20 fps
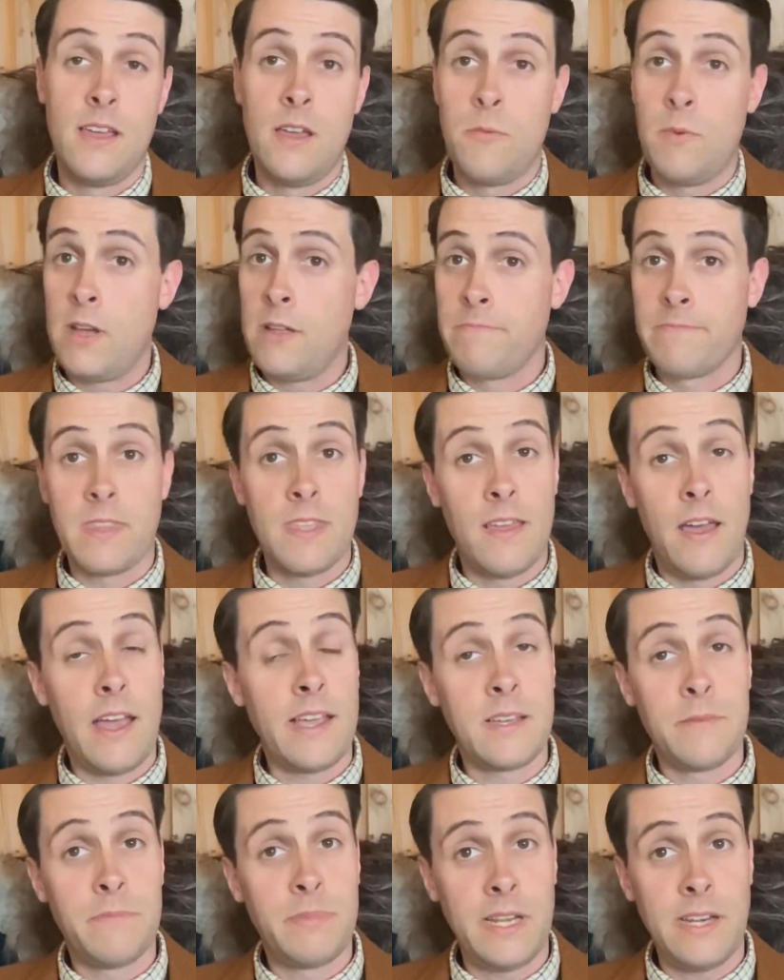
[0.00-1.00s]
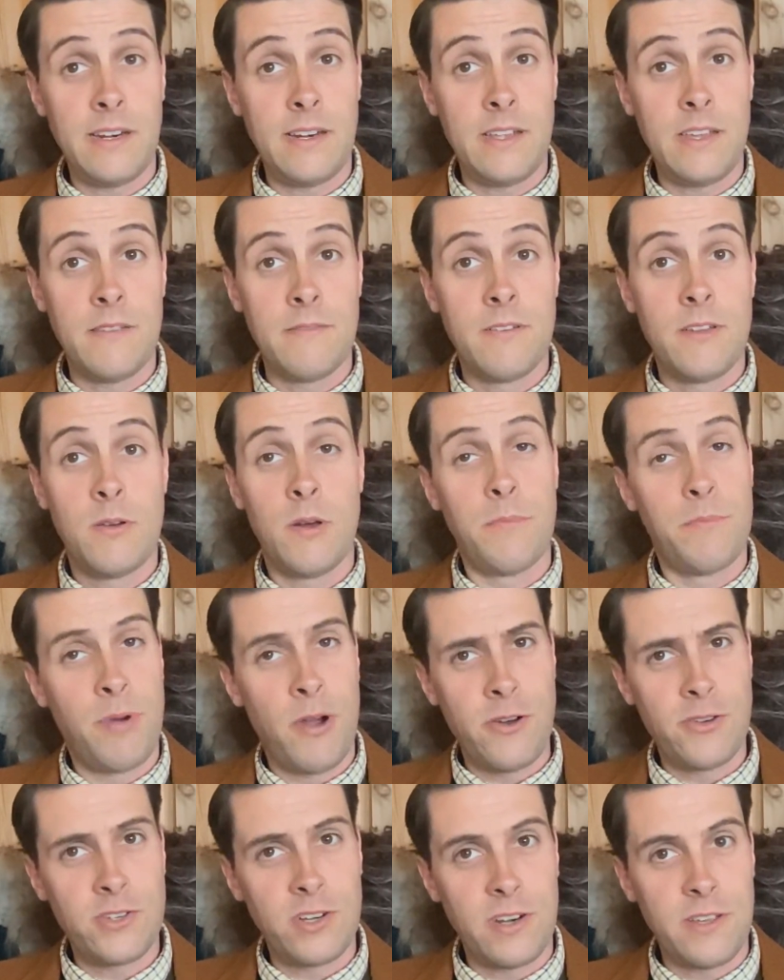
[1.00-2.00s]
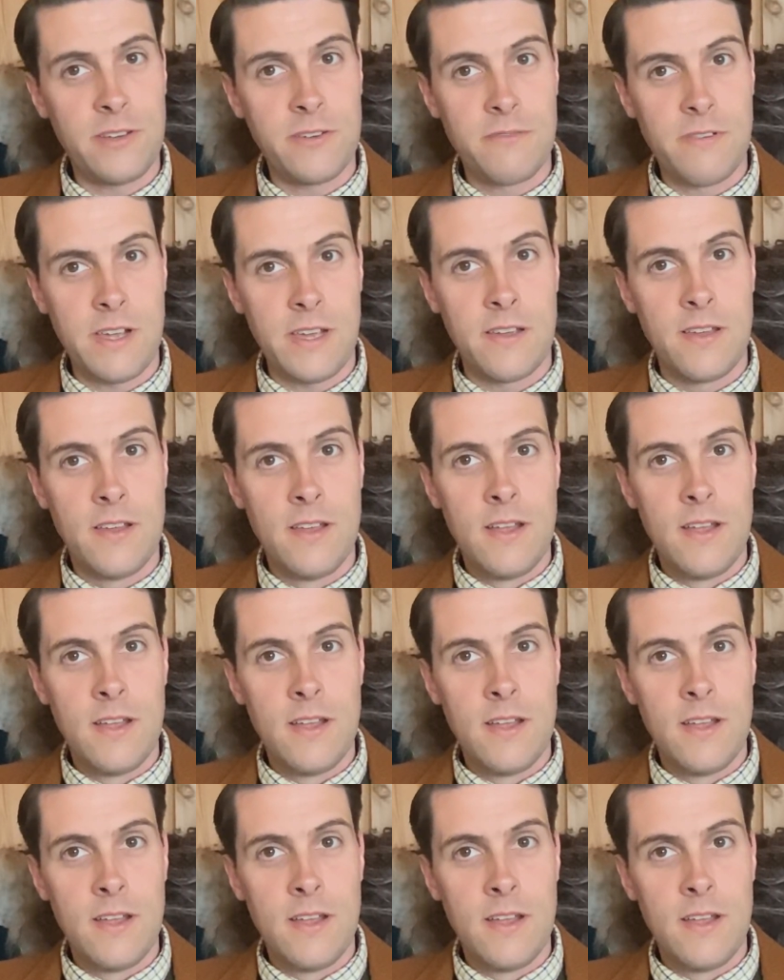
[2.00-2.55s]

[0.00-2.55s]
Well, I partially agree,